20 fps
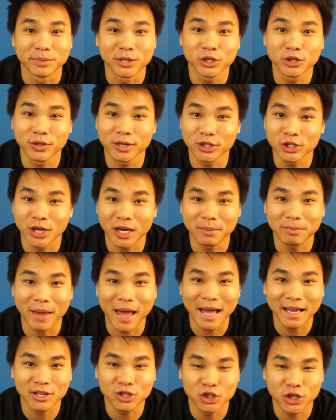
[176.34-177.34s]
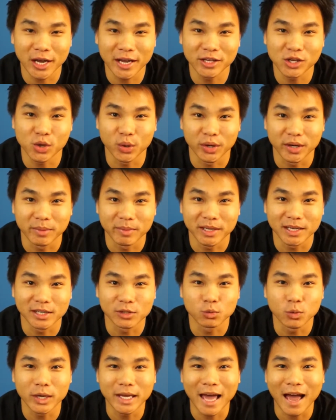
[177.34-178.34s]
Be sure to check back in January
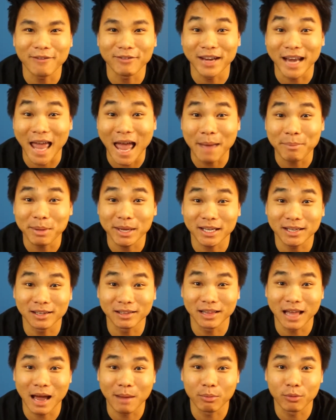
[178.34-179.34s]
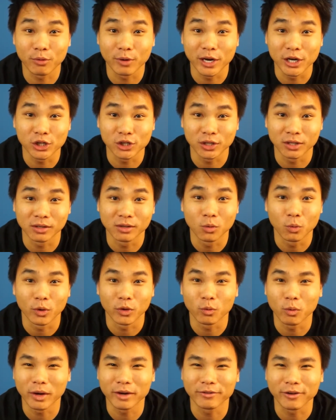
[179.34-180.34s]
because we have an epic collaboration
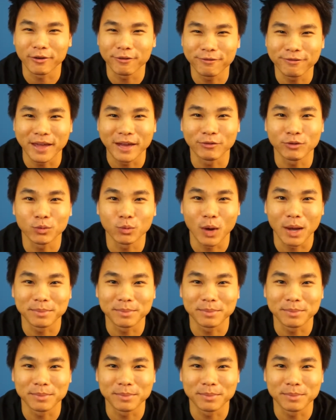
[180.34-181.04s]
with one of our favorite